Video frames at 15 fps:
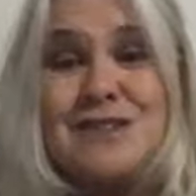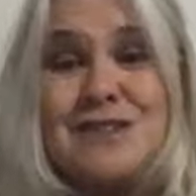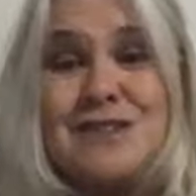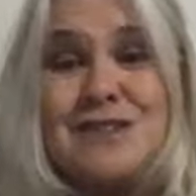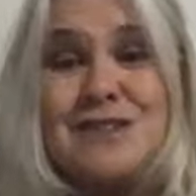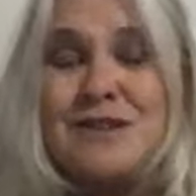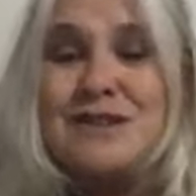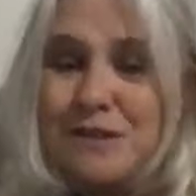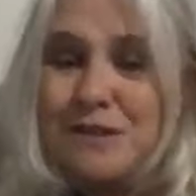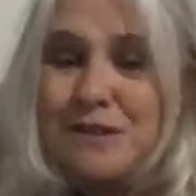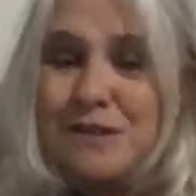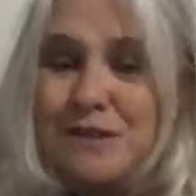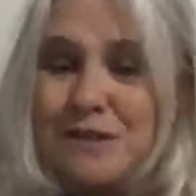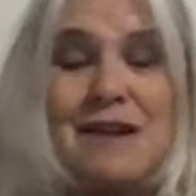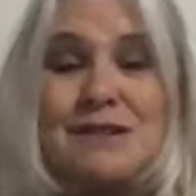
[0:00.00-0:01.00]
Just notice
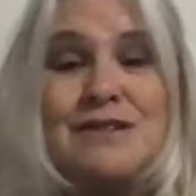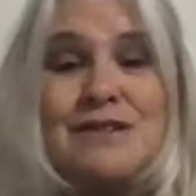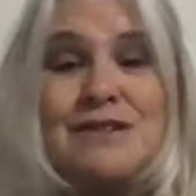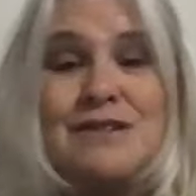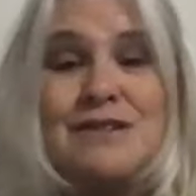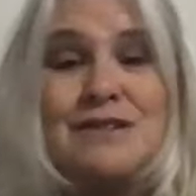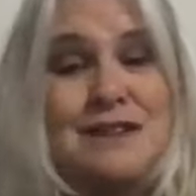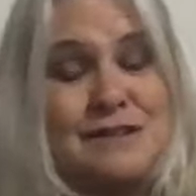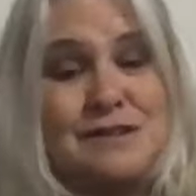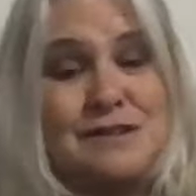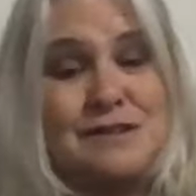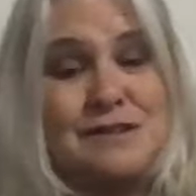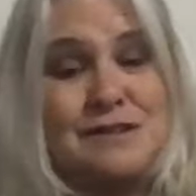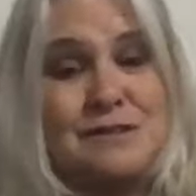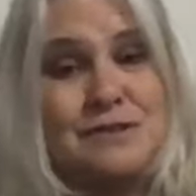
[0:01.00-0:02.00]
the ground
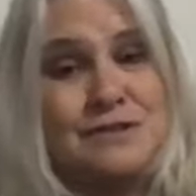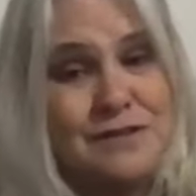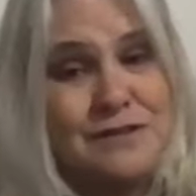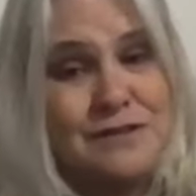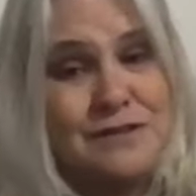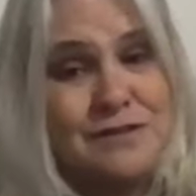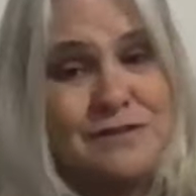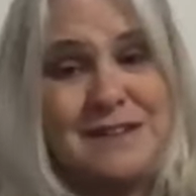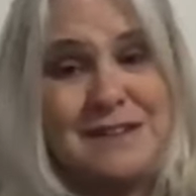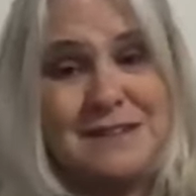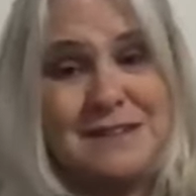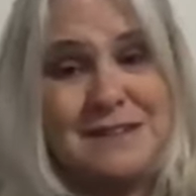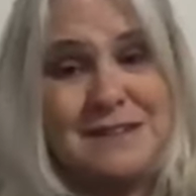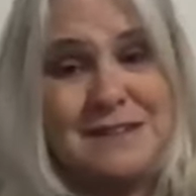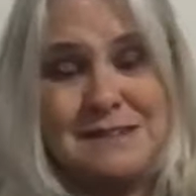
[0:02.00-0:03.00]
underneath the soles of your
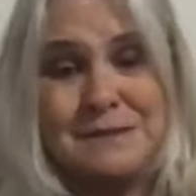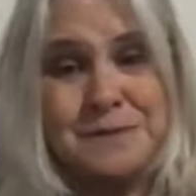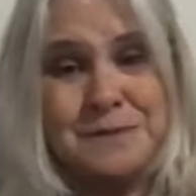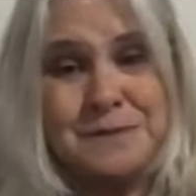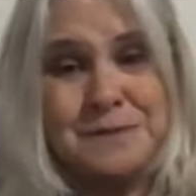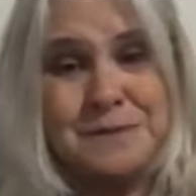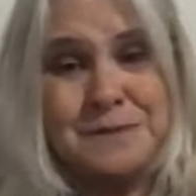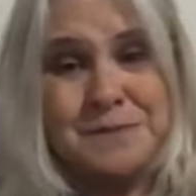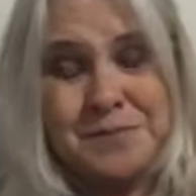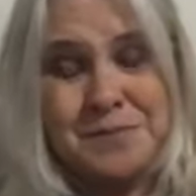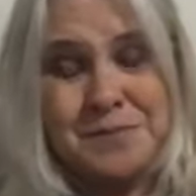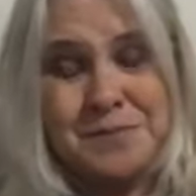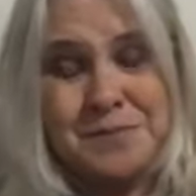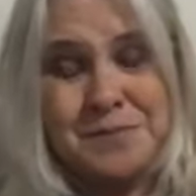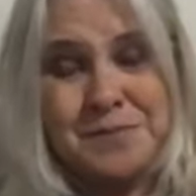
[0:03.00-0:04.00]
feet
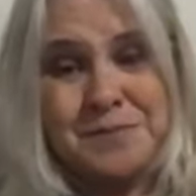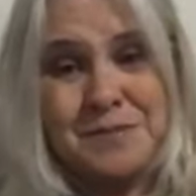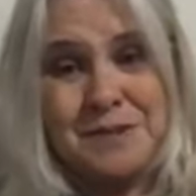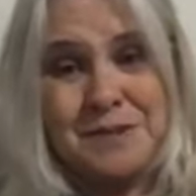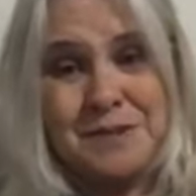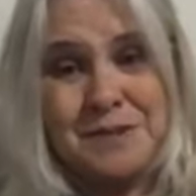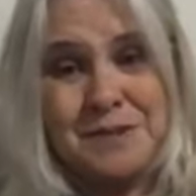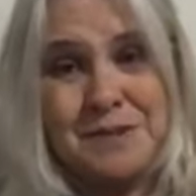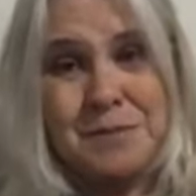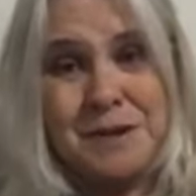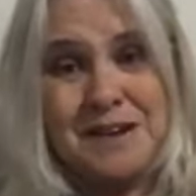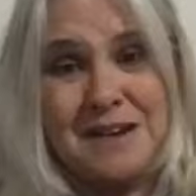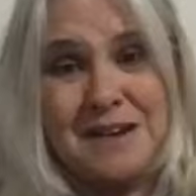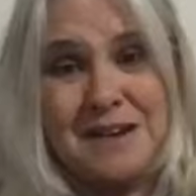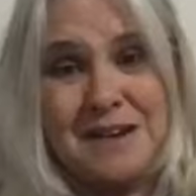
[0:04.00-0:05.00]

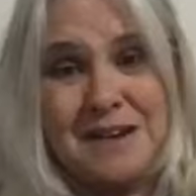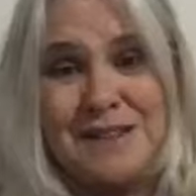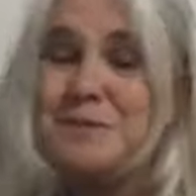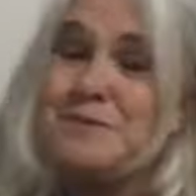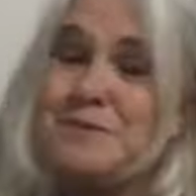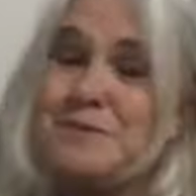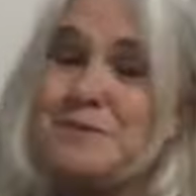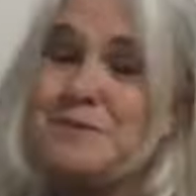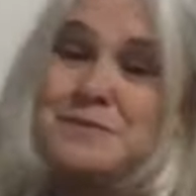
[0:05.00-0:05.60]
and breathe.